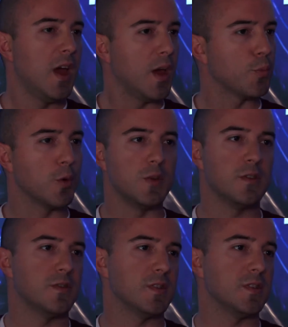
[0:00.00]
And
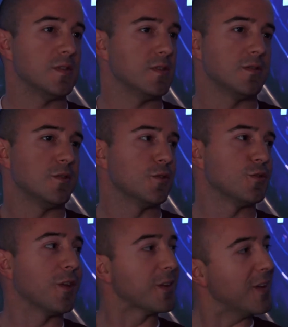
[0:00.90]
Probius
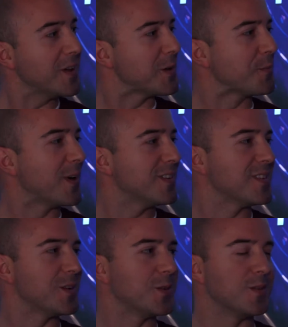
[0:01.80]
there's nothing like him, right?
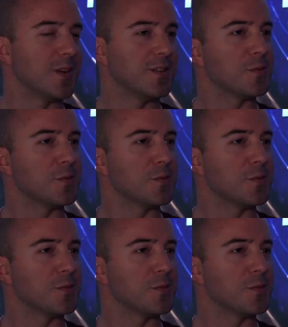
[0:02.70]
So he's very